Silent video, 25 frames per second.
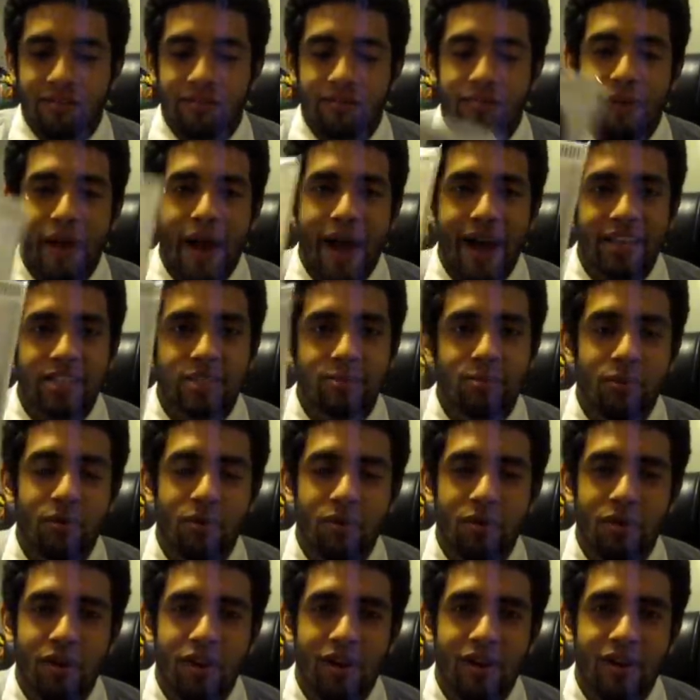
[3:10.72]

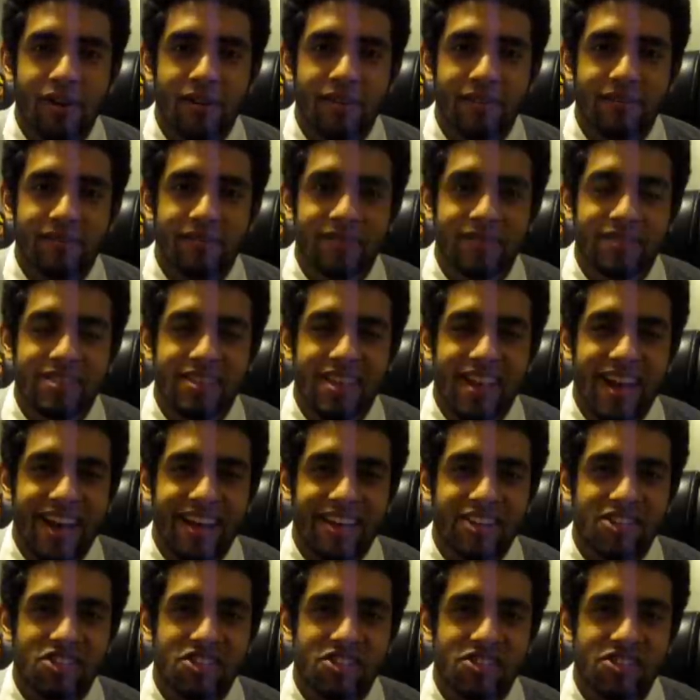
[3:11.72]
Passport /
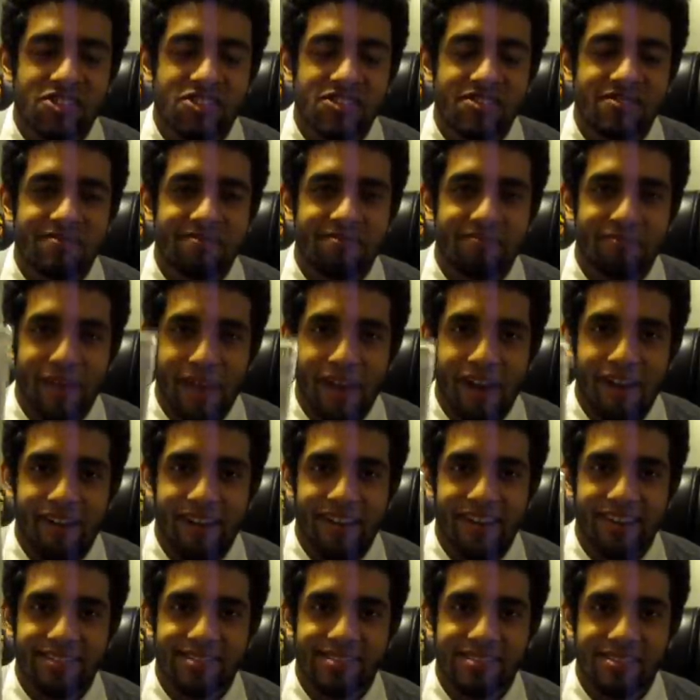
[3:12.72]

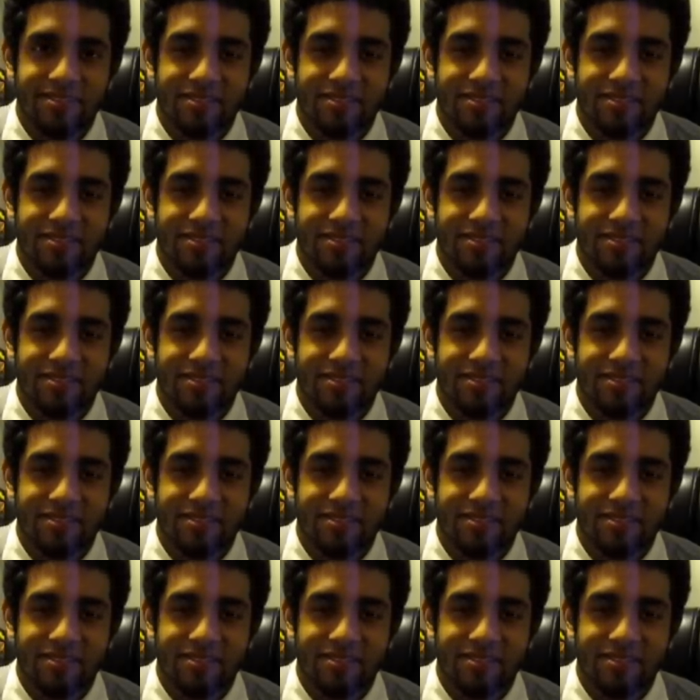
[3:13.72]
Paris,